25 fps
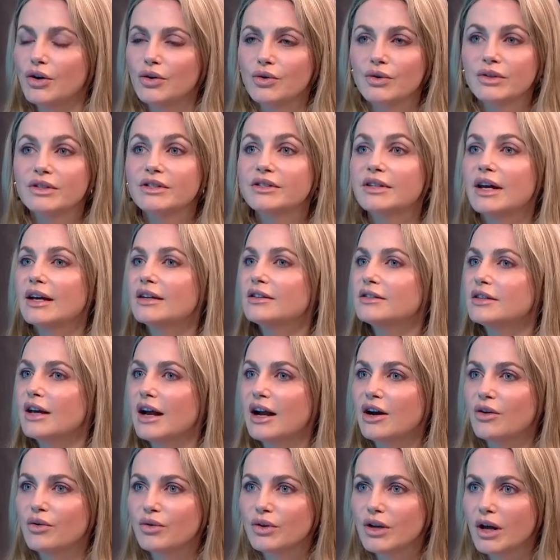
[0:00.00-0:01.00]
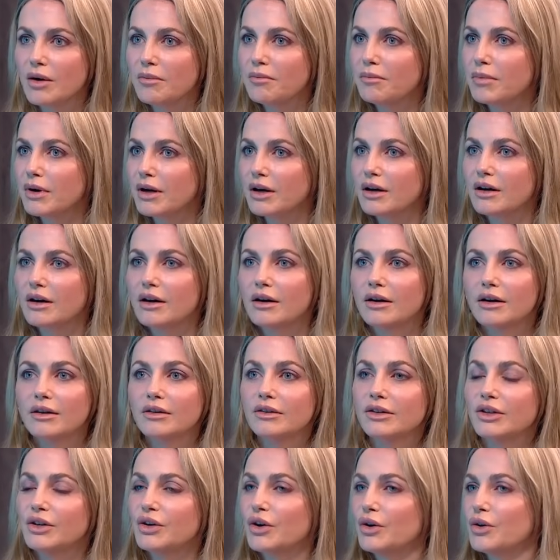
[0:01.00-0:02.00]
set to outnumber,
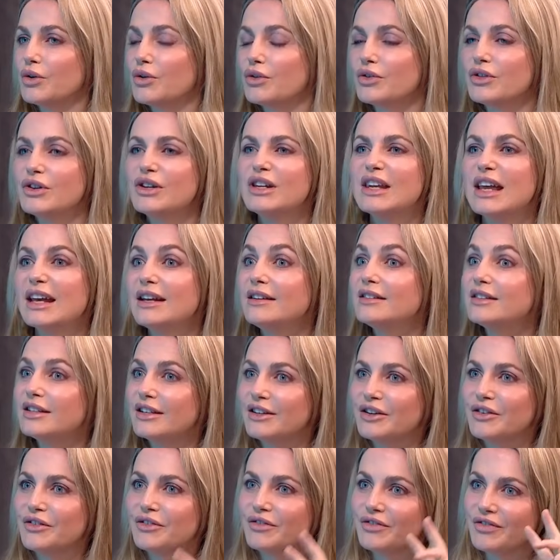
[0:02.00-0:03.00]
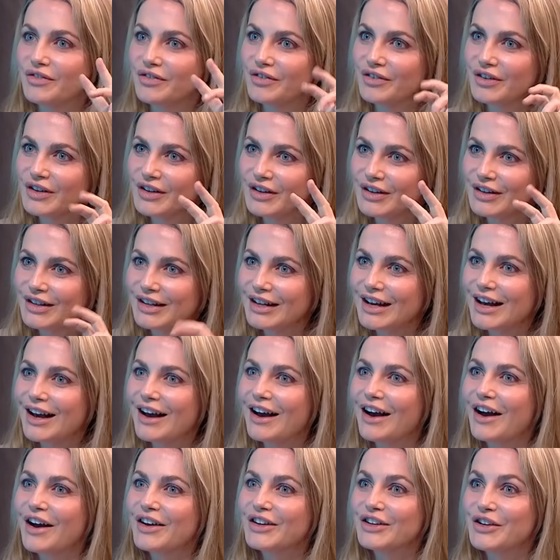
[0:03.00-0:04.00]
the native
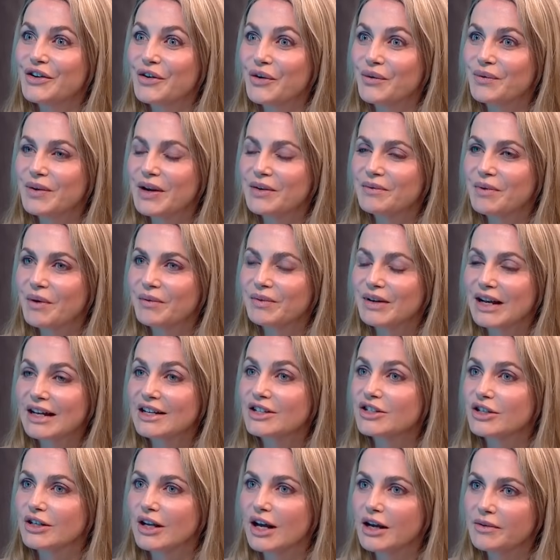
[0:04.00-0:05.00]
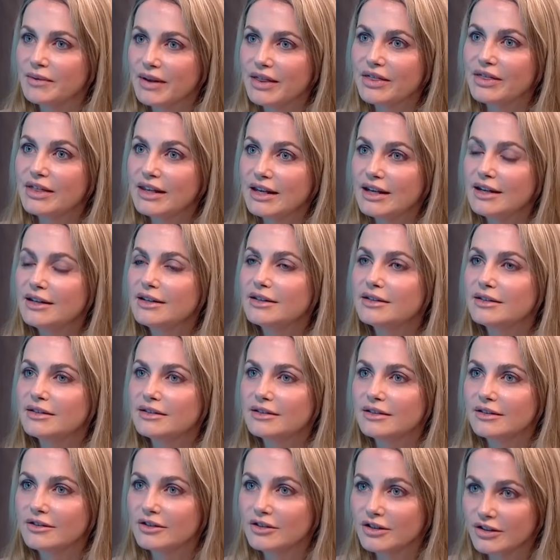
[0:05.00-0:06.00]
European population. I mean,
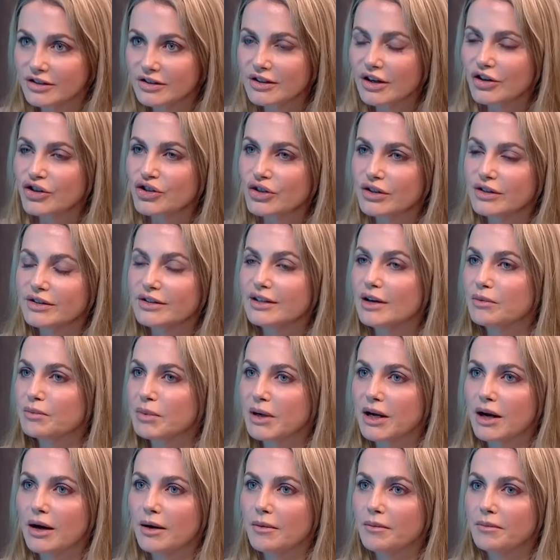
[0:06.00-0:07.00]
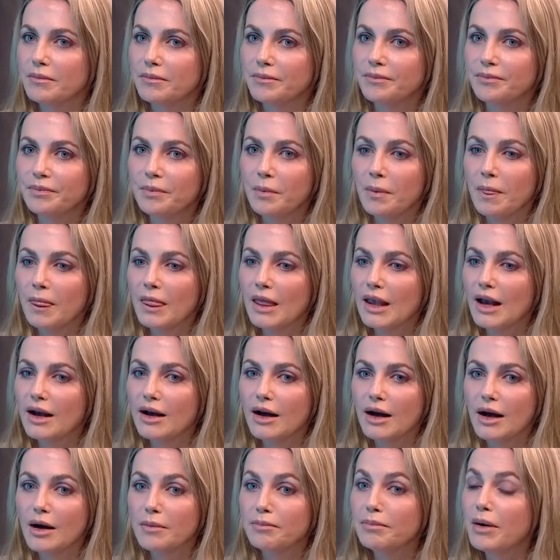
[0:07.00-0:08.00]
these discussions have become
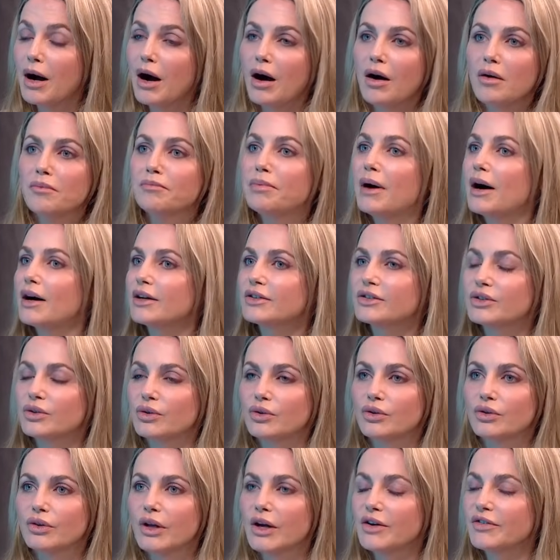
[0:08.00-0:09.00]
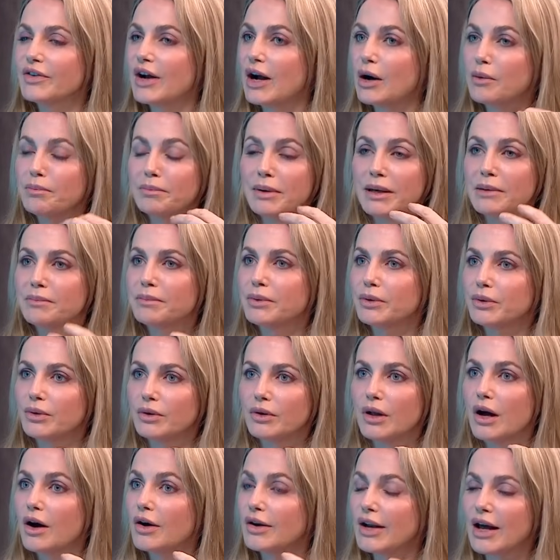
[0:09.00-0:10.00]
part and parcel of how
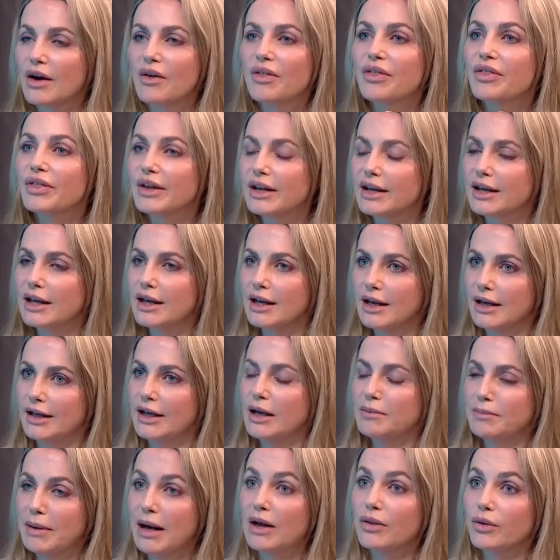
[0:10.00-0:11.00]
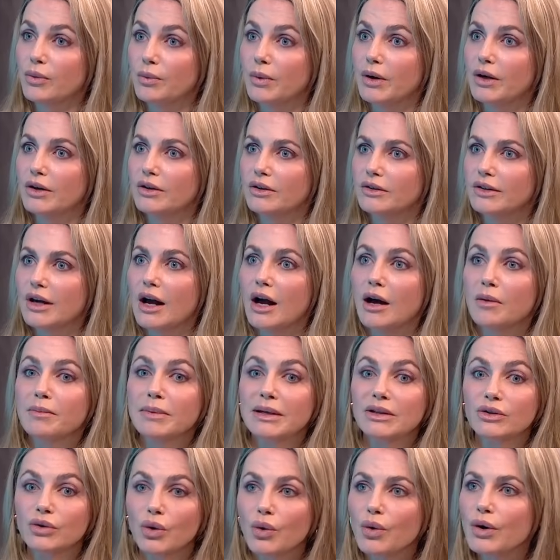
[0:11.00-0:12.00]
people are now thinking about the world. I'll
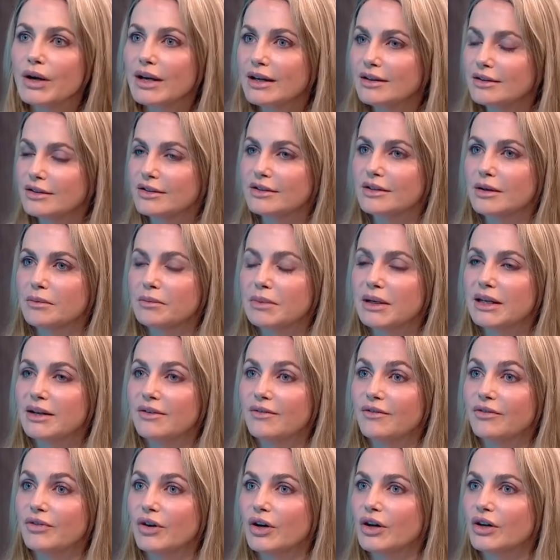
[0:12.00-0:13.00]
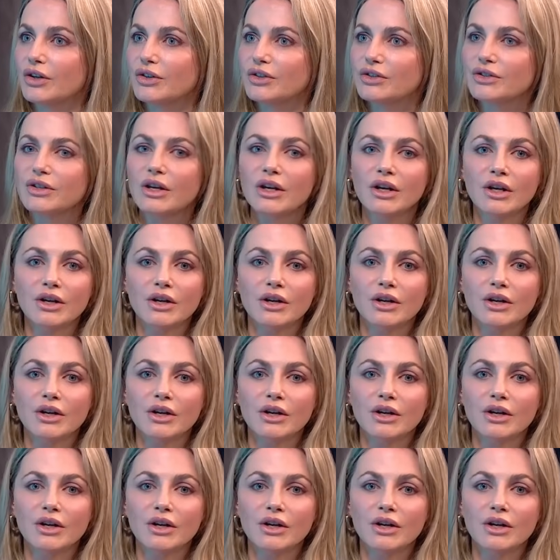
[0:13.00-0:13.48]
be talking to somebody in France,